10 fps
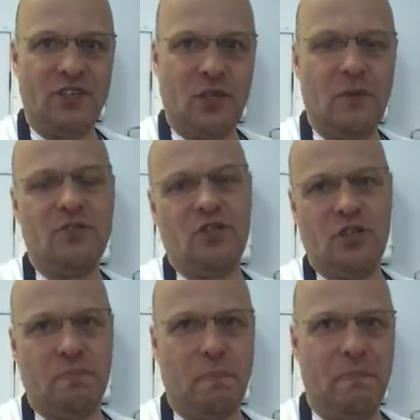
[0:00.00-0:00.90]
I'm not just
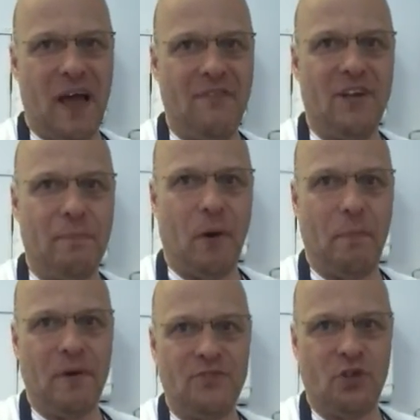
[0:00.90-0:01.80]
having a pop
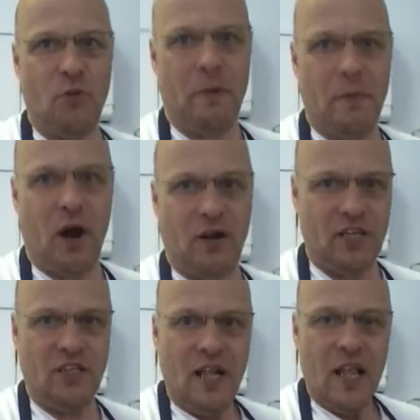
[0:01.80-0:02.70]
at supermarket,
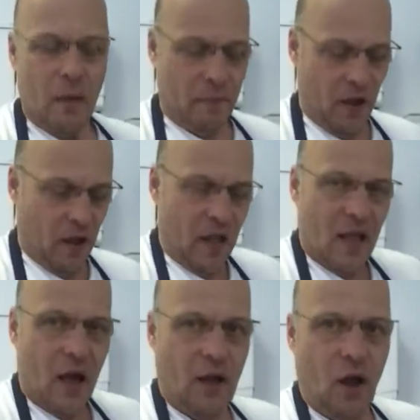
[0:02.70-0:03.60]
but
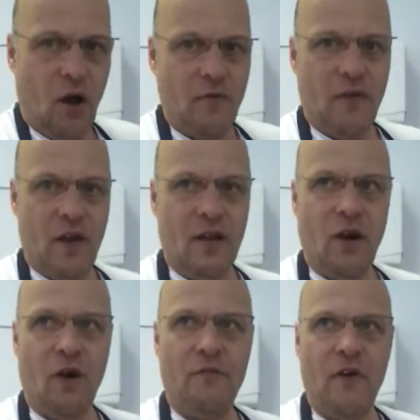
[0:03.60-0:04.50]
a lot
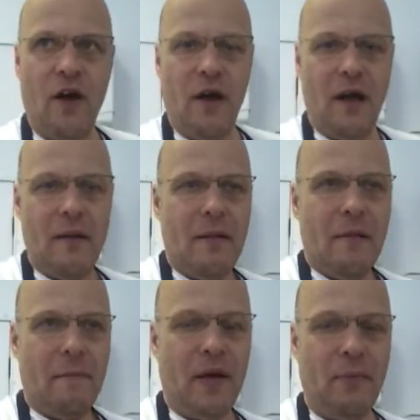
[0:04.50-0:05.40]

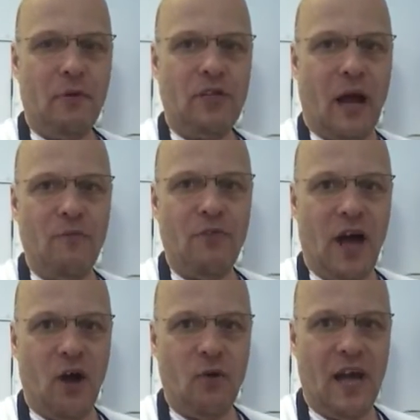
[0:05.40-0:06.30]
of people don't
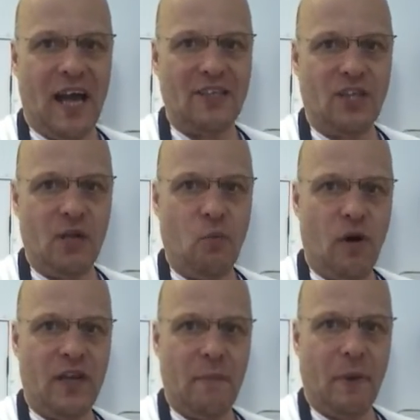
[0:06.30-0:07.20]
know that actually what
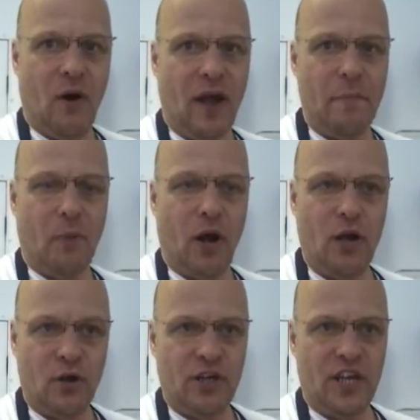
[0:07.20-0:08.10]
they're buying by
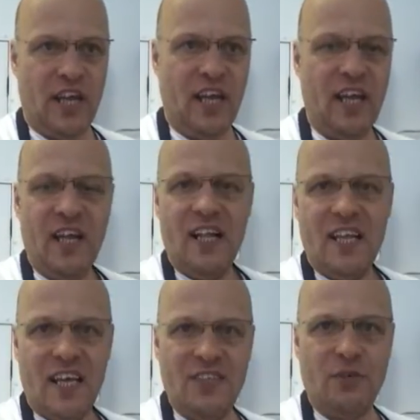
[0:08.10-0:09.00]
looking at it
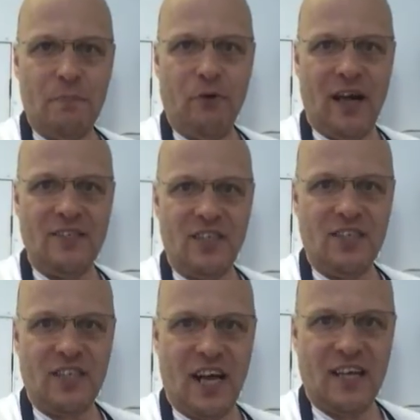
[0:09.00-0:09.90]
isn't braising
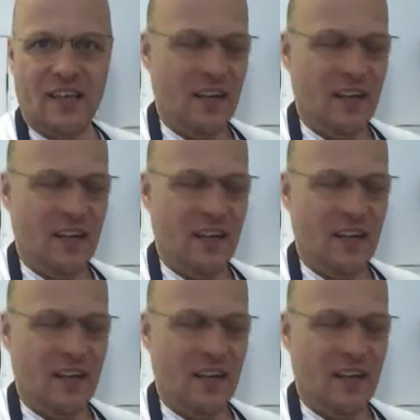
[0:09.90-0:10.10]
steak.